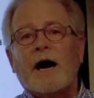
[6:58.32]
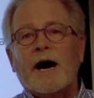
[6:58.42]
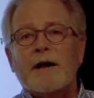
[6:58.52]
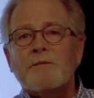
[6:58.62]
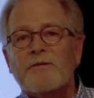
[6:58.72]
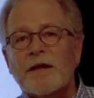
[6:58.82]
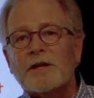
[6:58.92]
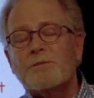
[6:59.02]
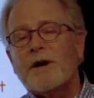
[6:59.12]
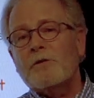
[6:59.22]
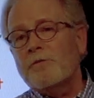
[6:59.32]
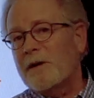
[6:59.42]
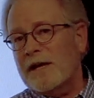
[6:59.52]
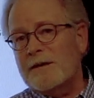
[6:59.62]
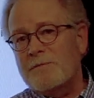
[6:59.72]
I'm available
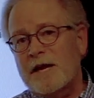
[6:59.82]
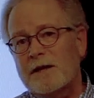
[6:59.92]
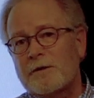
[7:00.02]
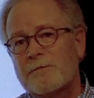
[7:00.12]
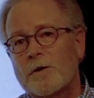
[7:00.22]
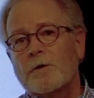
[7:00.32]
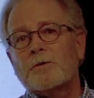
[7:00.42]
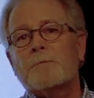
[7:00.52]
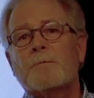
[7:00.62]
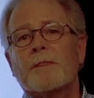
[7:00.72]
by email or phone.